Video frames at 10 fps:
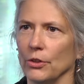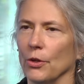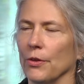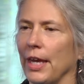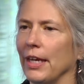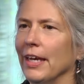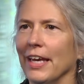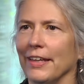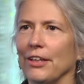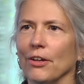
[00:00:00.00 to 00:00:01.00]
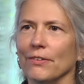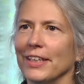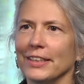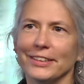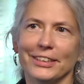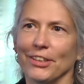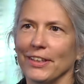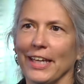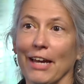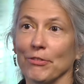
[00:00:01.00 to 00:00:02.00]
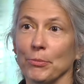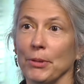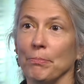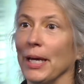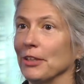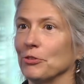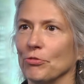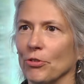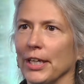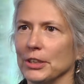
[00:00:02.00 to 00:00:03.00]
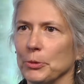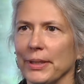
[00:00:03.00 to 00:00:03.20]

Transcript: You know, they don't necessarily have to be best friends,